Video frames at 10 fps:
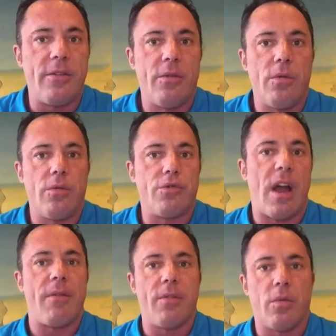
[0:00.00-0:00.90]
to
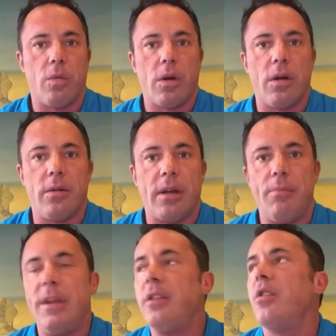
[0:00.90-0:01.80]
travel the world
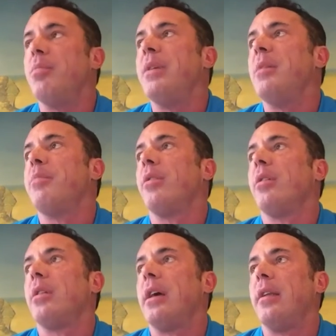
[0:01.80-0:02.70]
and meet new
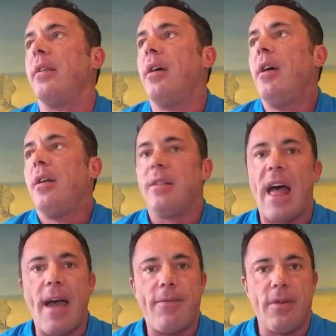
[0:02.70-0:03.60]
people and
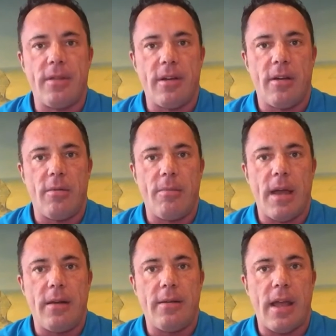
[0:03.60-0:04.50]
laugh with them,
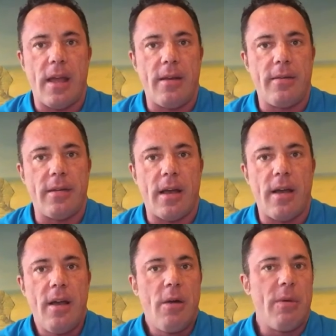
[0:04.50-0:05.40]
and
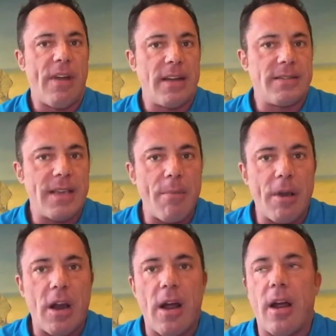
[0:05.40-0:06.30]
we've had
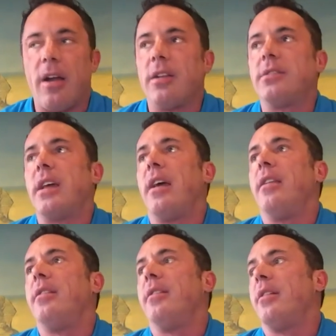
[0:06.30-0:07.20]
seminars,
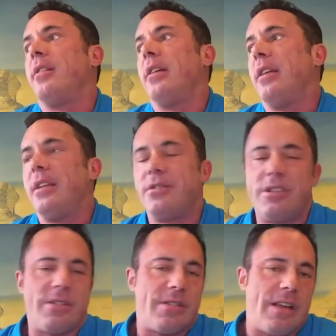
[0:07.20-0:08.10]
and it's
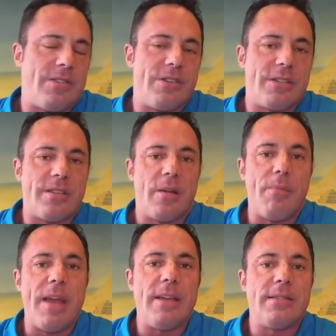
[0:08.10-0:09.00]
just an
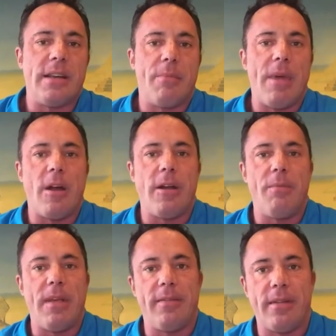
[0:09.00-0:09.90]

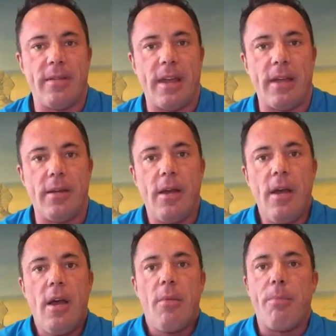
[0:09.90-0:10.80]
amazing thing.
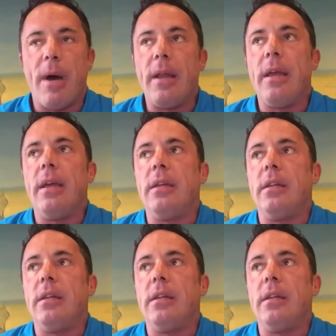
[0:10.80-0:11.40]
But